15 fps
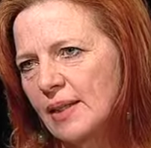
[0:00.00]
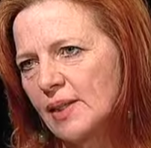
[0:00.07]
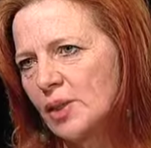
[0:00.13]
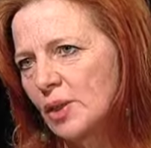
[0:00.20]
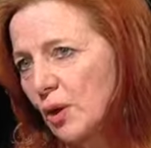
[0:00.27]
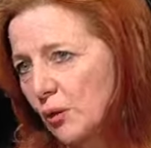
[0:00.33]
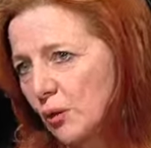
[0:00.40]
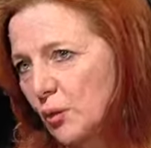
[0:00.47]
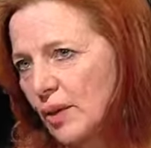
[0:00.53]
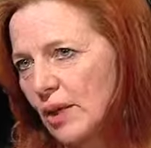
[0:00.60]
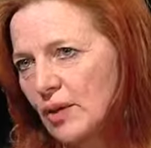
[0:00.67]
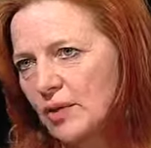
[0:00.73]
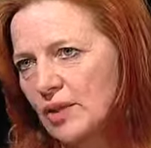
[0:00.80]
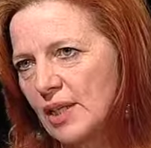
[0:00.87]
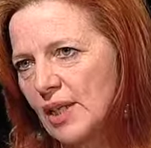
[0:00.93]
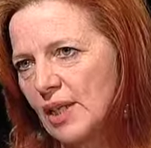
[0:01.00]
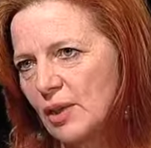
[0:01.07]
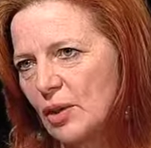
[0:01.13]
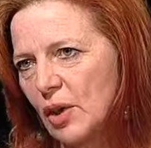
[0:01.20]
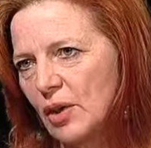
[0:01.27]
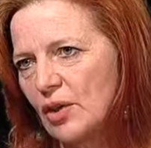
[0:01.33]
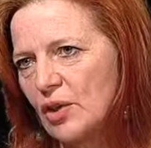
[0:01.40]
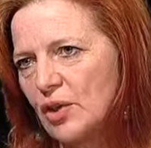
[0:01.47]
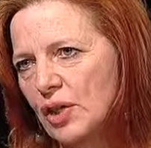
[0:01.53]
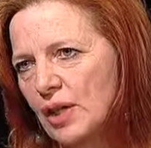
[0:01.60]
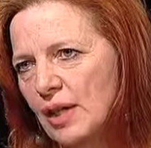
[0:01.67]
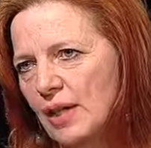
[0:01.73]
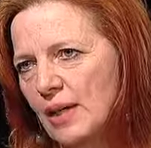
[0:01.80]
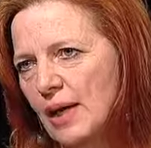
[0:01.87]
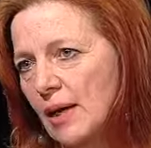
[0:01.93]
software and
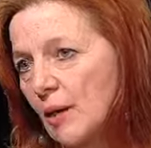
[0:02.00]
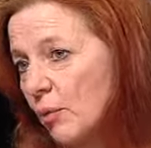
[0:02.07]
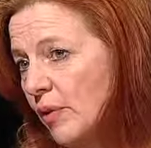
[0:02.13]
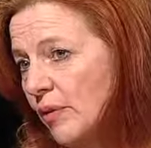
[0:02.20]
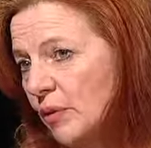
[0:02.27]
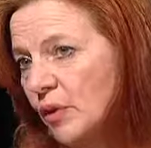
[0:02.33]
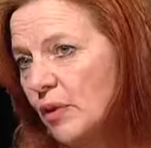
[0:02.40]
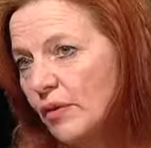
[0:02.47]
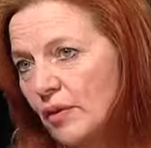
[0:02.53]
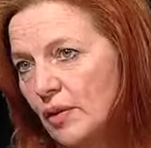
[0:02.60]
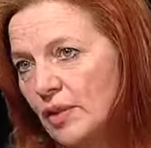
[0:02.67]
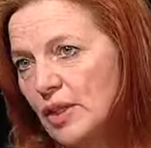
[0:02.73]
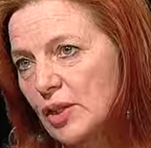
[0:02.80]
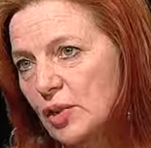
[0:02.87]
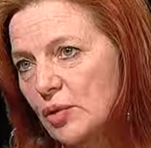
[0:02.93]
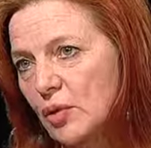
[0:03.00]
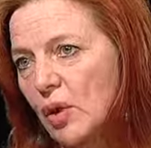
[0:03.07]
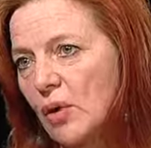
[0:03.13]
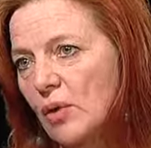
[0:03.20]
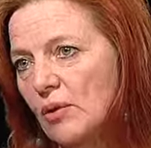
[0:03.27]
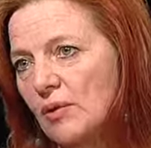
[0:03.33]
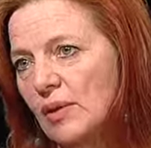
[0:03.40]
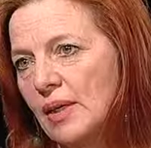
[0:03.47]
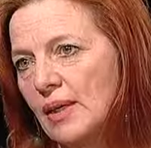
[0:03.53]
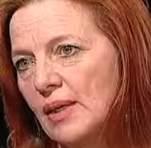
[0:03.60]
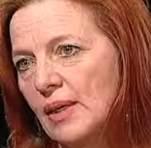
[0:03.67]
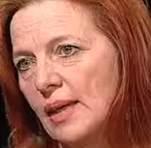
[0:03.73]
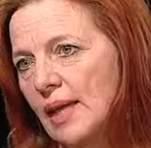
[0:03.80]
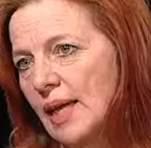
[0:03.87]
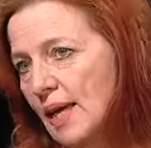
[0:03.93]
technology, we've got a very strong
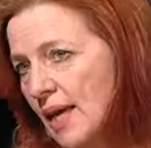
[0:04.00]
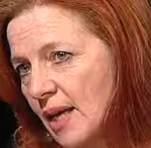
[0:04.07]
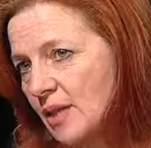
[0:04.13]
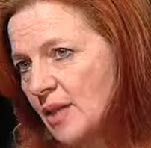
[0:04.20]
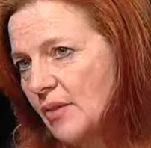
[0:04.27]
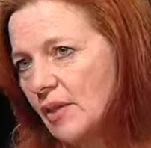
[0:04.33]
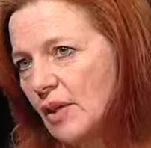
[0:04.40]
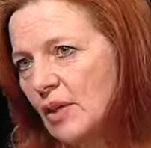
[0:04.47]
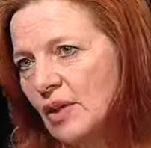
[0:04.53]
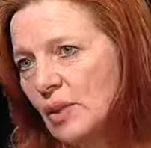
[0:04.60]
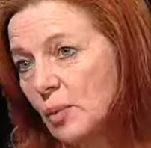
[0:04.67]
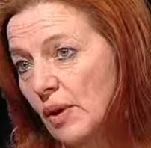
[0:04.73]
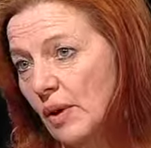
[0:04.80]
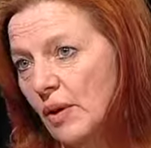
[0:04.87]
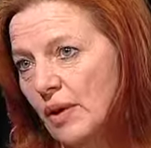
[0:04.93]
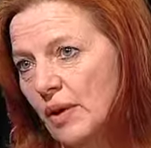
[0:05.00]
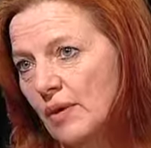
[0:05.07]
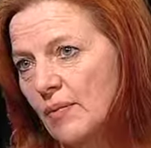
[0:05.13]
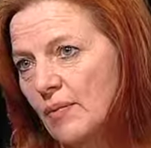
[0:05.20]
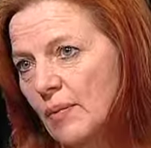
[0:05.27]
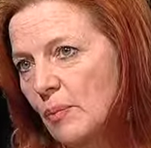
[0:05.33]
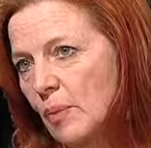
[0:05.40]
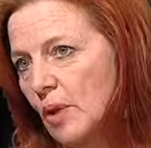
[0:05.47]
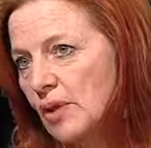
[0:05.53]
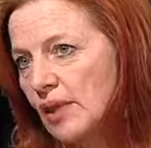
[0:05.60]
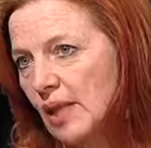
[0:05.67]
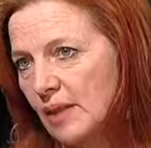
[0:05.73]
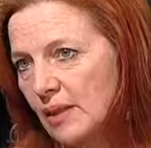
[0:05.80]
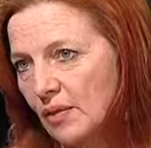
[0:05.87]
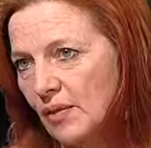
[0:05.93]
and active area. It's one of the most
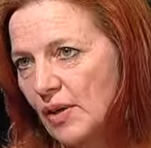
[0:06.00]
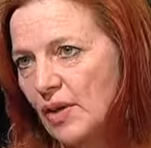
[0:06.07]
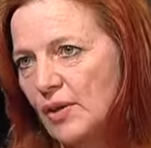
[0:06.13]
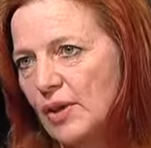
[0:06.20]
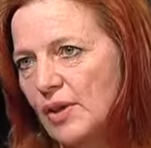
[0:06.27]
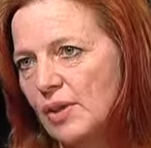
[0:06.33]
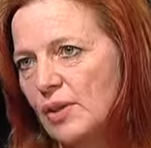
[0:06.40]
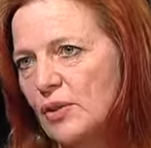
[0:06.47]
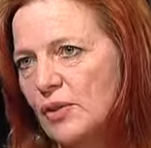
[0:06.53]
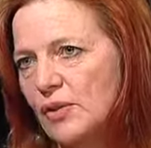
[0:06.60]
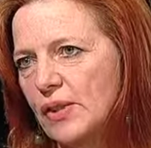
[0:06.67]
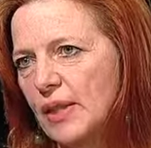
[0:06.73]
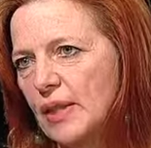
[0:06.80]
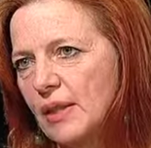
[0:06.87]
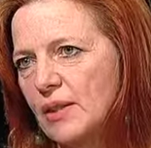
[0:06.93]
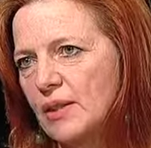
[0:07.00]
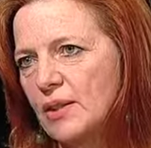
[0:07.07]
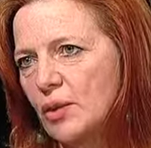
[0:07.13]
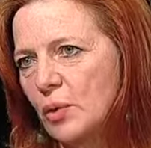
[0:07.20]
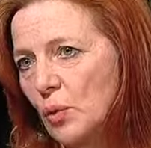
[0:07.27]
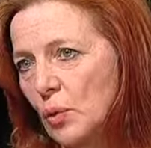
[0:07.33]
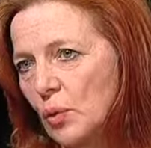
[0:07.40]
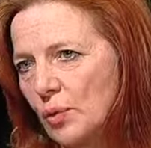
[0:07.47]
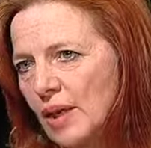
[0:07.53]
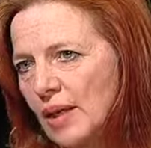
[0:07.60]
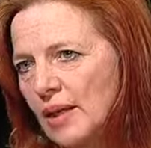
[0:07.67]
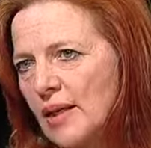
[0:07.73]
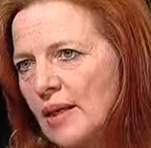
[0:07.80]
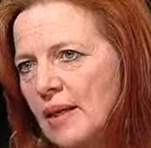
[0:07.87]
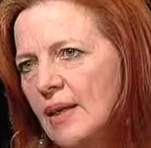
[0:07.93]
active areas in New Zealand
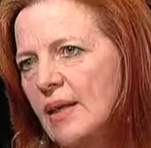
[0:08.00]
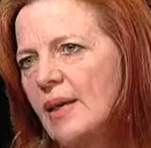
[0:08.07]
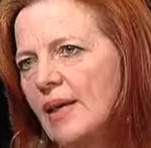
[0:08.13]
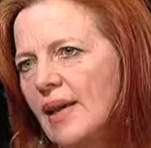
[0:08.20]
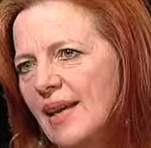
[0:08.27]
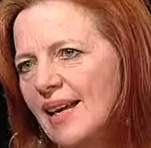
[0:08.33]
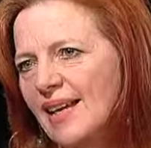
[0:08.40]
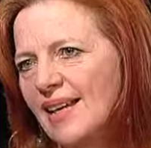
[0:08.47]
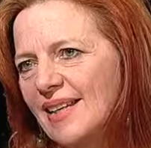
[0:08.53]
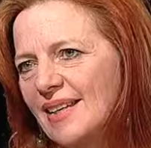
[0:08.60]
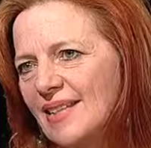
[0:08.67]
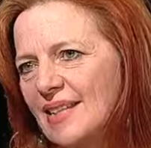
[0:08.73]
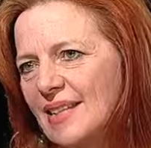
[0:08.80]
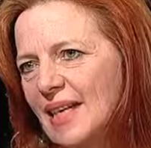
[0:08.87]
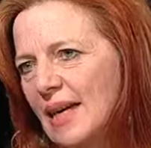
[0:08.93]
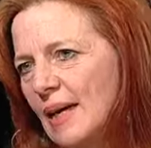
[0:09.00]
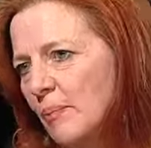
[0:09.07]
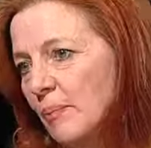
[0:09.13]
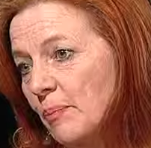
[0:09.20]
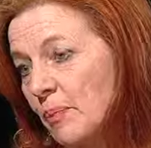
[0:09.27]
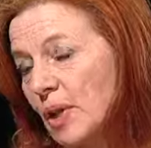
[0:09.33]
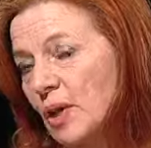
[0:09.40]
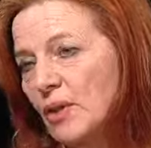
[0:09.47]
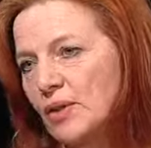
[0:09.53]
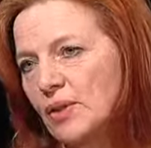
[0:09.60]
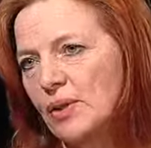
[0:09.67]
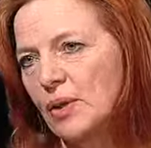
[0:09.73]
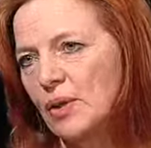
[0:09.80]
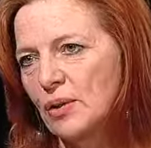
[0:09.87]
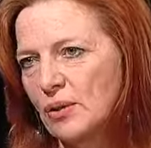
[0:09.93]
already, and
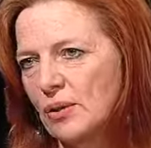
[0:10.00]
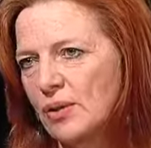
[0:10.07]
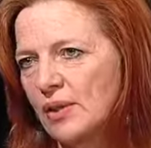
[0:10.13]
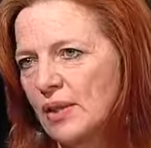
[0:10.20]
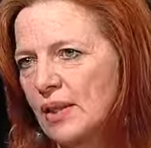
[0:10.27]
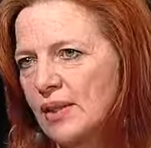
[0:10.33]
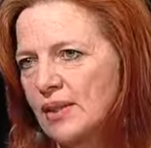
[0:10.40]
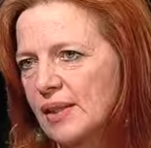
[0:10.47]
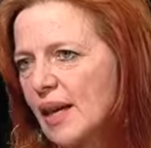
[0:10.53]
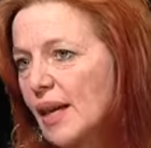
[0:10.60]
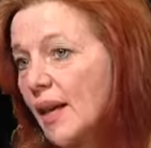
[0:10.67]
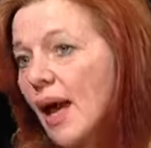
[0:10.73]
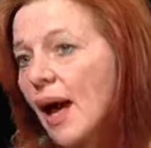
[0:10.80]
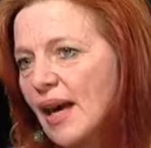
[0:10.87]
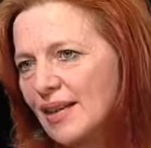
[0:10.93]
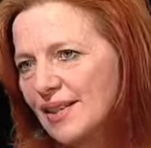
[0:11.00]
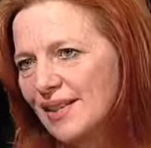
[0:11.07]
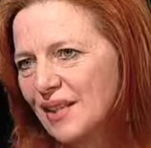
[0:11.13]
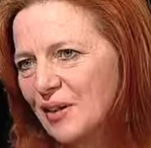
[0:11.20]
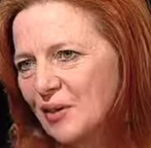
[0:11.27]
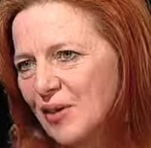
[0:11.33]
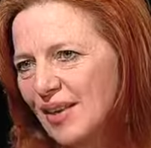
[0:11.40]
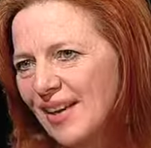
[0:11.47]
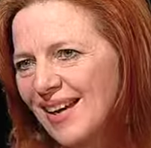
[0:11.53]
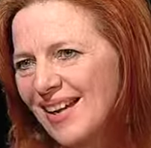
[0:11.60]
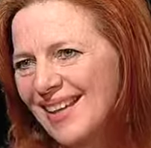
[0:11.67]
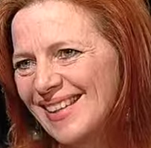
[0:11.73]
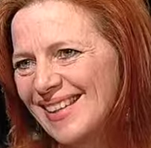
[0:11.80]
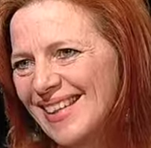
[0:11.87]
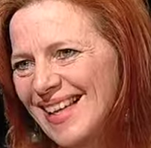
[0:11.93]
because those things are light, if you
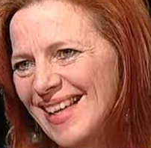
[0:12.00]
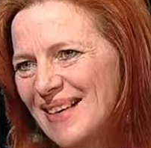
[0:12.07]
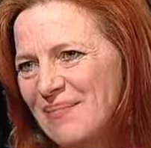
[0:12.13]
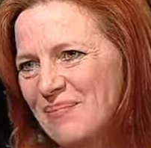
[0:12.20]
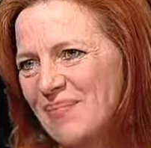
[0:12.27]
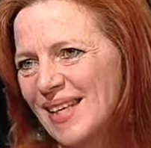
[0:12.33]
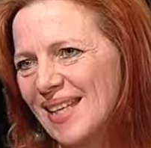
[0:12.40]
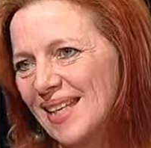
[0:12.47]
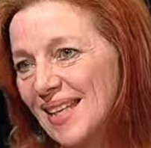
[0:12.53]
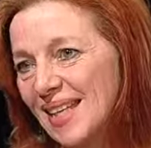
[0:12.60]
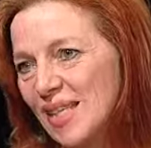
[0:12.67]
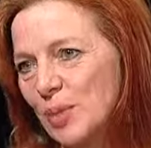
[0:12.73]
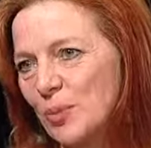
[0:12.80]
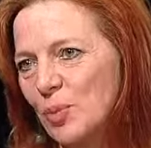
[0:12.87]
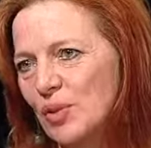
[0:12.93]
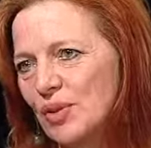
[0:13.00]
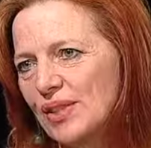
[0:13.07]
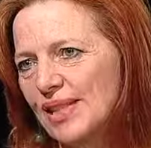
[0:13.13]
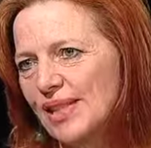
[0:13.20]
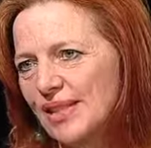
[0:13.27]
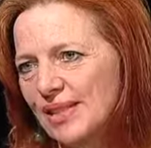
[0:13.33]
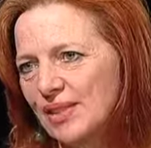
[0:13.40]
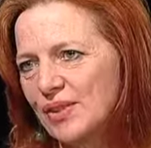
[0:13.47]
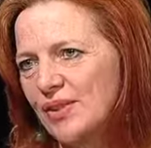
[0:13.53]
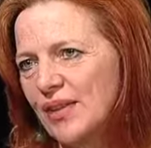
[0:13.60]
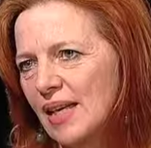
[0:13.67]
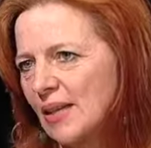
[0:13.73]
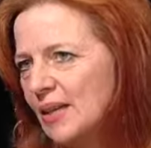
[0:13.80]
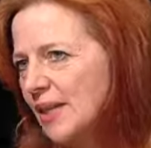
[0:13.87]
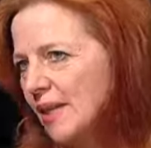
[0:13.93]
like, in an export sense,
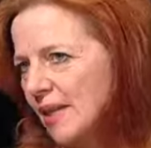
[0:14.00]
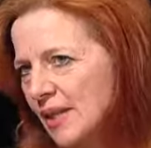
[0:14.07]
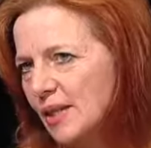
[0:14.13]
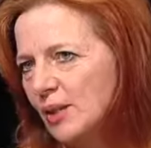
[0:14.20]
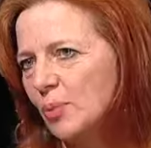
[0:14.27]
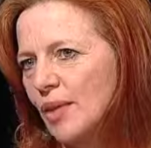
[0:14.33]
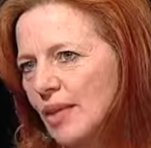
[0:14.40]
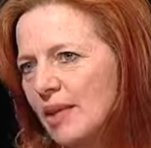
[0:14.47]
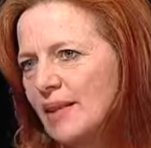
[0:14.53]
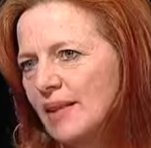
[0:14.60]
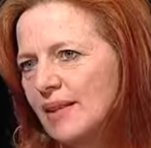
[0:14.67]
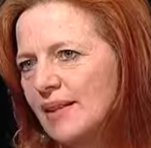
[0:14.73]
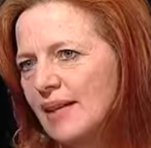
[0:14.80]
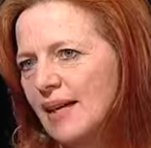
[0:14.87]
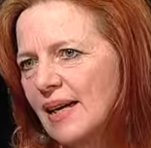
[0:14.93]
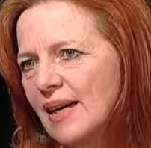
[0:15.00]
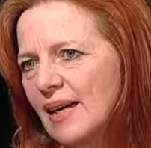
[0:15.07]
then yes, we can